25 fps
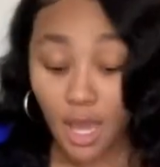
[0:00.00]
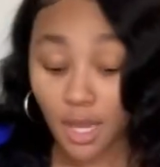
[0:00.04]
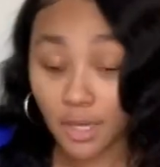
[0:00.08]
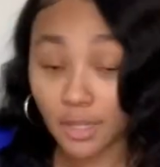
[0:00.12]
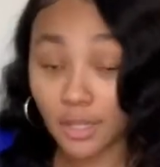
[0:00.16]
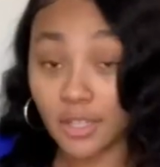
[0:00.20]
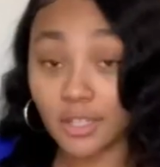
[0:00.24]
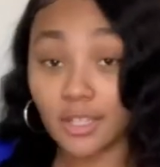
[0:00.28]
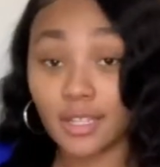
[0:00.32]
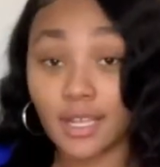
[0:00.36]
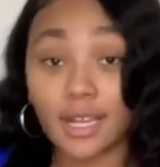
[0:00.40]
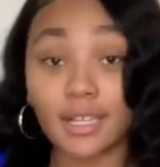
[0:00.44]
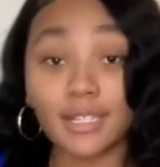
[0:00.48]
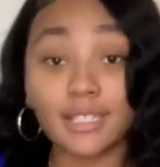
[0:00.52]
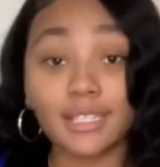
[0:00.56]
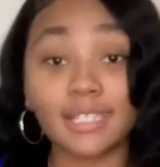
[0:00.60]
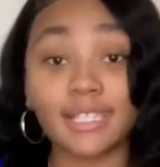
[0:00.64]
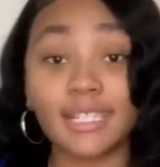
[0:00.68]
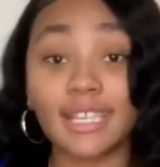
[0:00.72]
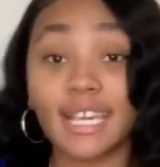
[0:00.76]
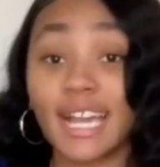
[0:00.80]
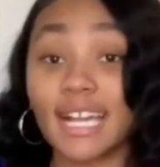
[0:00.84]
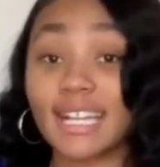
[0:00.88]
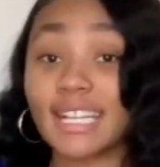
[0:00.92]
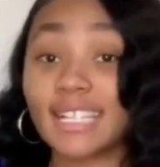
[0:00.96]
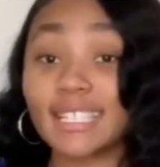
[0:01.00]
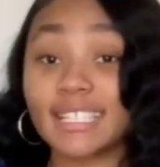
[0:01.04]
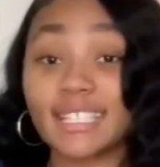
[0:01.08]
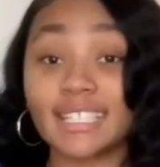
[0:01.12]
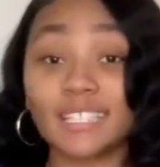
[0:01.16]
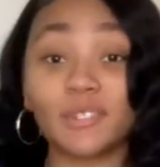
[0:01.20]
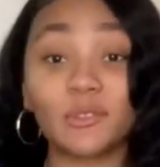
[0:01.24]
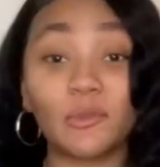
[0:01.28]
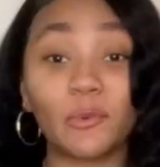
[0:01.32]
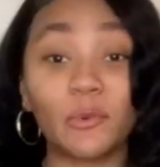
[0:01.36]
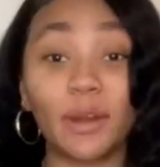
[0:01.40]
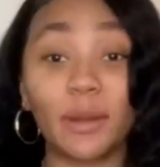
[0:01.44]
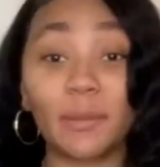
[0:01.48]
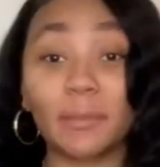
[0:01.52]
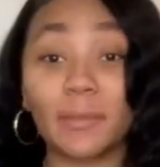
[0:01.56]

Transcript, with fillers: do y'all see how this is doing